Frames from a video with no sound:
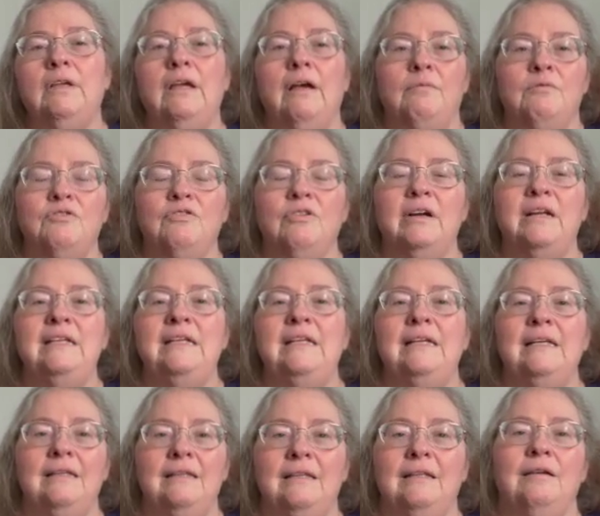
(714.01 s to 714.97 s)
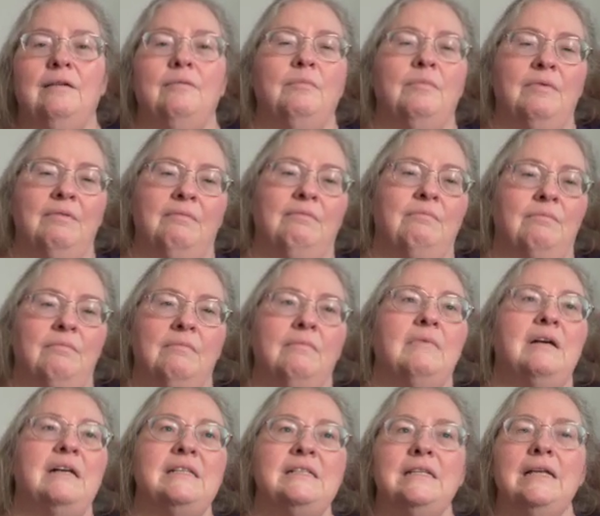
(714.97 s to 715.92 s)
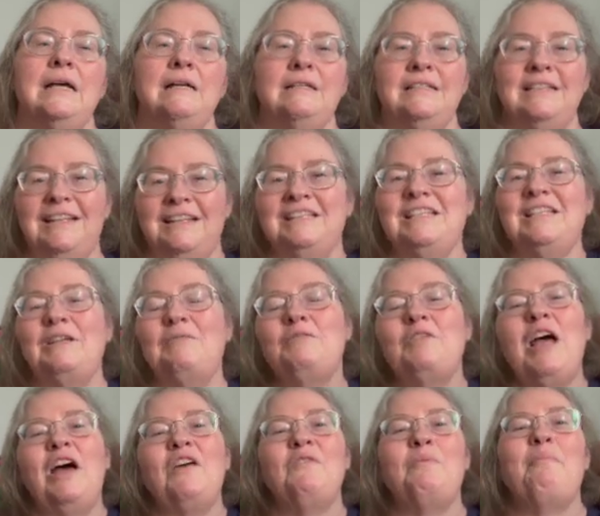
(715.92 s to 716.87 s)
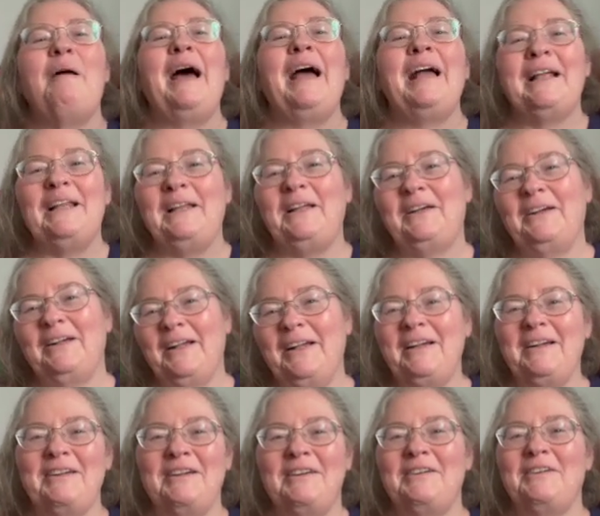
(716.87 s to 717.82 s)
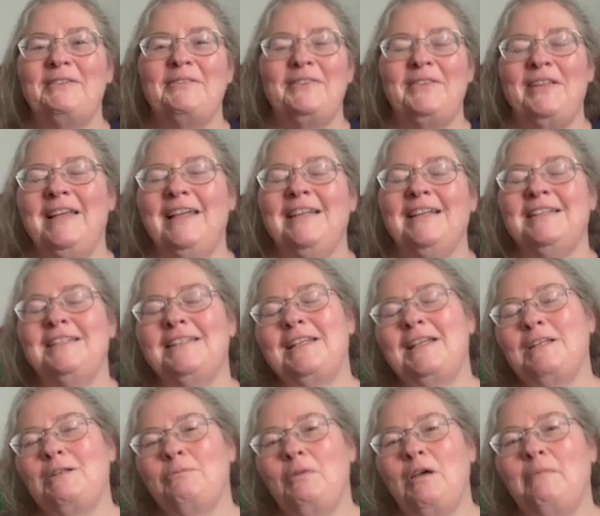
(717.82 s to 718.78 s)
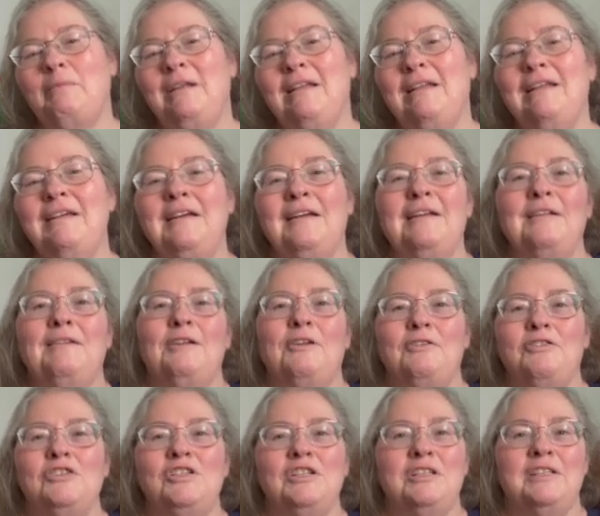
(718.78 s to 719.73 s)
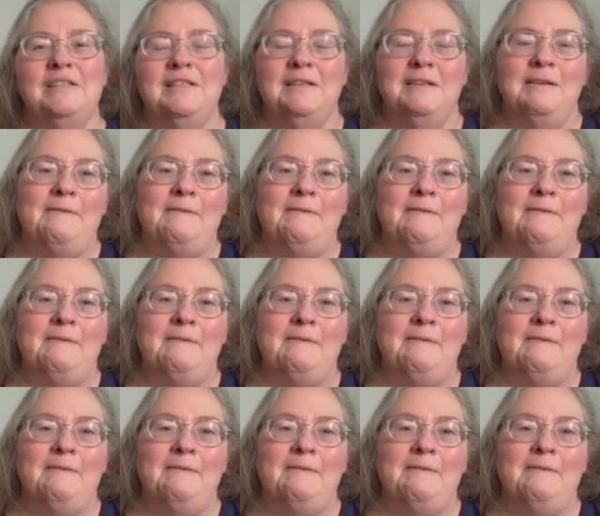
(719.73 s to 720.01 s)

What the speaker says: trying to get them. I seem to have a backlog of things at the moment. Not just